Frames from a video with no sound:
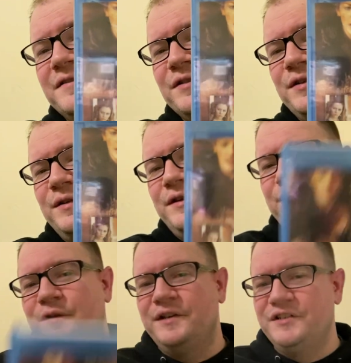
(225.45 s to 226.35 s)
so I
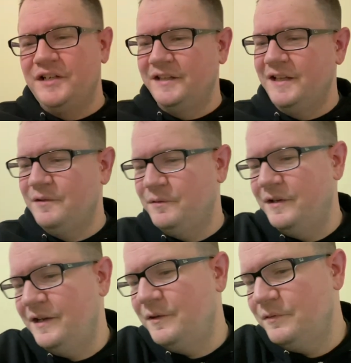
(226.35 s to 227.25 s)
definitely wanted to check that one
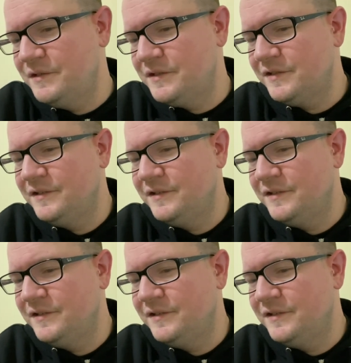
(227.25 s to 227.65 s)
out.